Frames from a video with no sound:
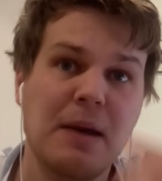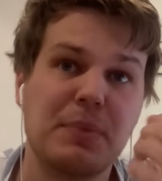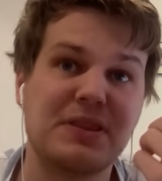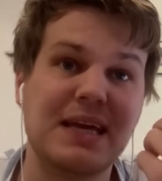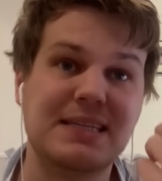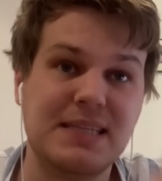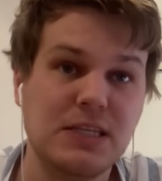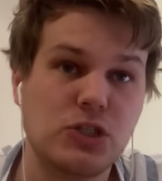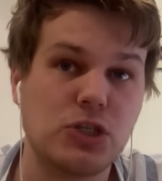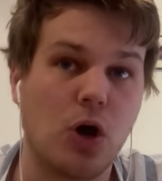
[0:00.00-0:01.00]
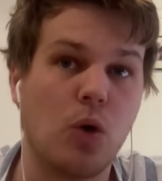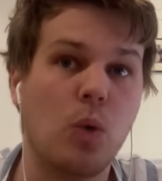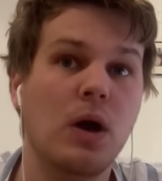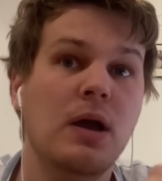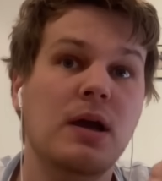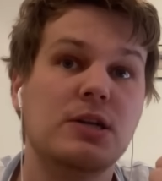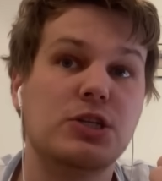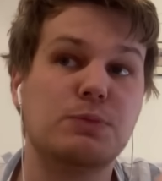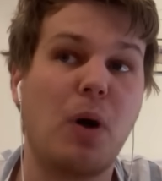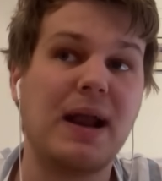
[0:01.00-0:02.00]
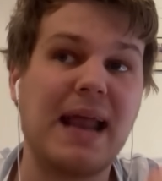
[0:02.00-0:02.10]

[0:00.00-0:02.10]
but they did so despite